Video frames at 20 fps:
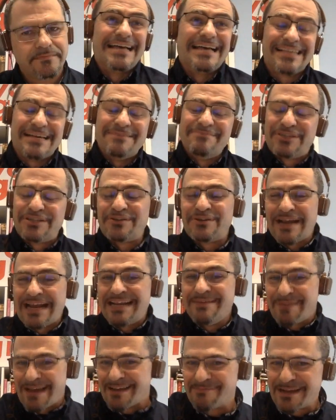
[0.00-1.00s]
As I'm sure
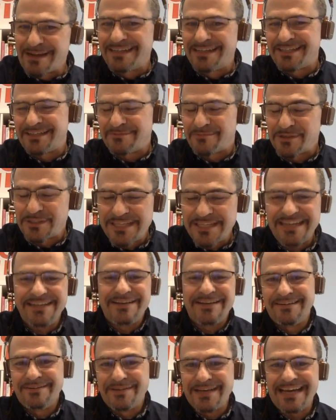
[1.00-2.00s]
any bank manager will
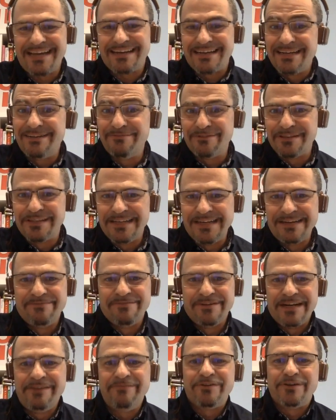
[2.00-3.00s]
tell you, you can't live on the
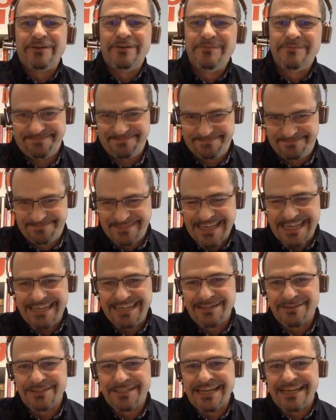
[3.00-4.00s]
never never.
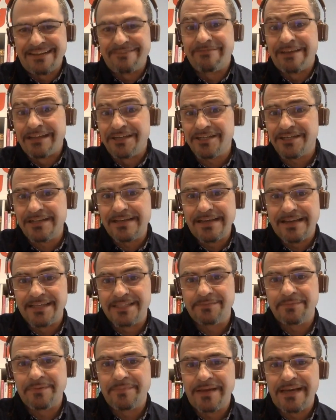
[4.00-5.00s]
Technical debt eventually
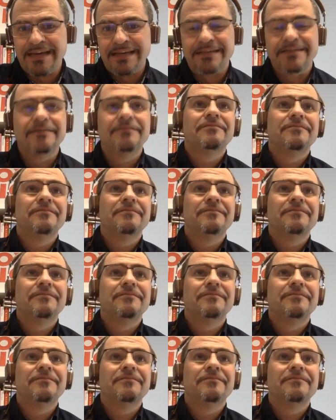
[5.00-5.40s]
has to be paid.